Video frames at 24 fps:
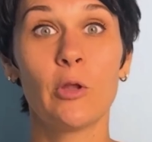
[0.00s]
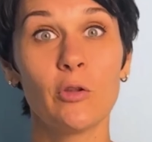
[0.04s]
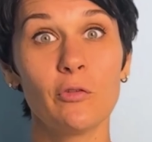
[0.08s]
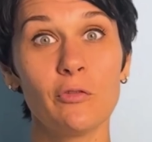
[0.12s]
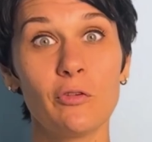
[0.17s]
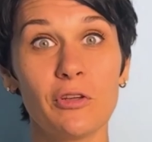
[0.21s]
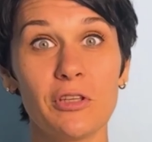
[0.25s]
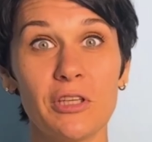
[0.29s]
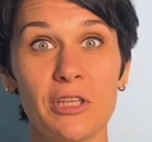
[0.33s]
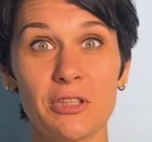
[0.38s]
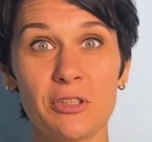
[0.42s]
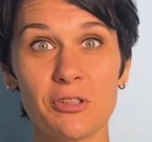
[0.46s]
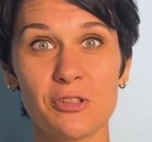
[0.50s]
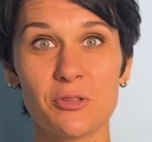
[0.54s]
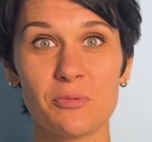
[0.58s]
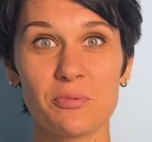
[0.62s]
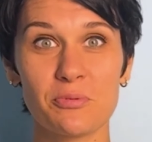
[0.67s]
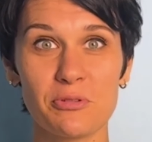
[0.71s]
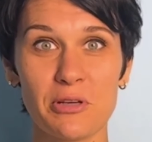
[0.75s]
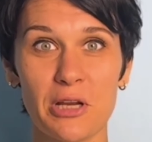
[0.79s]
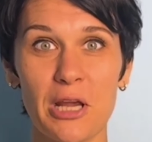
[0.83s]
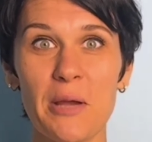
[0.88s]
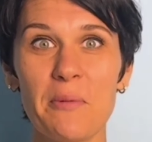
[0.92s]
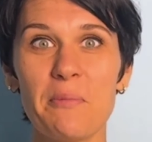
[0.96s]
Don't forget to
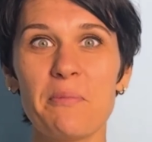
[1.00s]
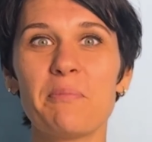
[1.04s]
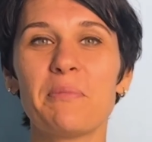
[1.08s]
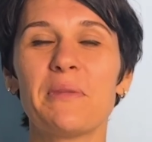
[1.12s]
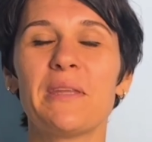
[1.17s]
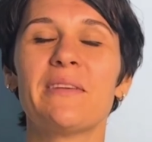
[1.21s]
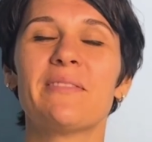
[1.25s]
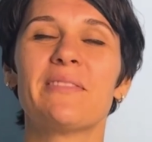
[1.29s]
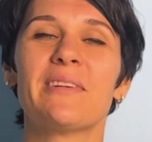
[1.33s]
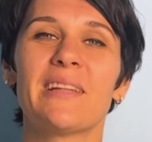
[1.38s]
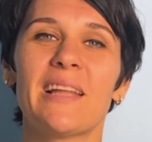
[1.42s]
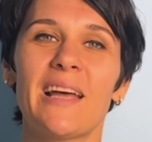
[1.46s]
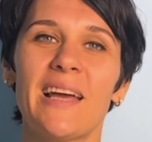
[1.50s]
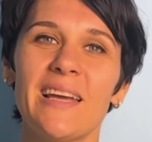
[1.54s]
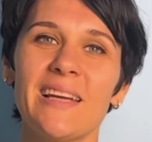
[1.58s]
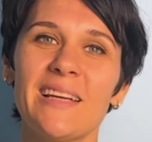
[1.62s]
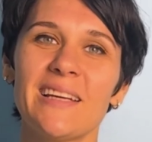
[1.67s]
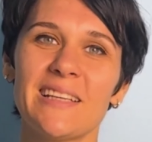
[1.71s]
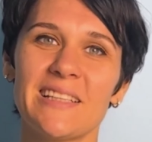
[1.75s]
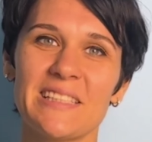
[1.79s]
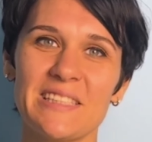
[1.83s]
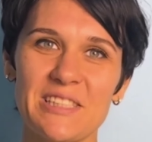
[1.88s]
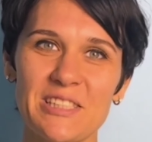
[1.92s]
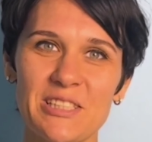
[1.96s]
subscribe, give a like,
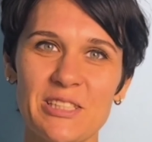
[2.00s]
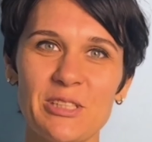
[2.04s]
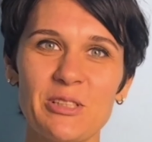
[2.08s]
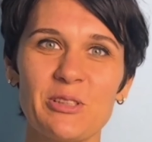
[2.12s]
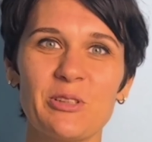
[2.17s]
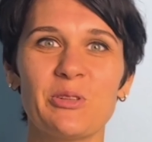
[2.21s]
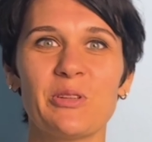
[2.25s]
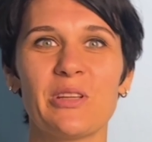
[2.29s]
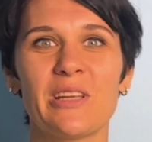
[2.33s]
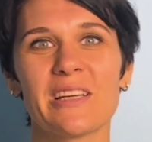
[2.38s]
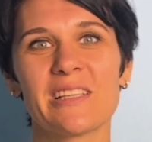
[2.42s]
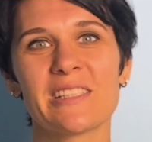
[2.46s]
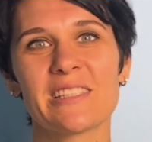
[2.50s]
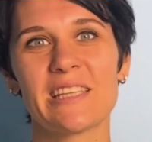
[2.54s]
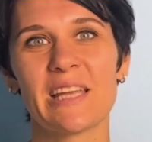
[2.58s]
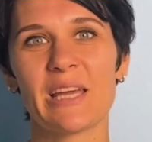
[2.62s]
and see you next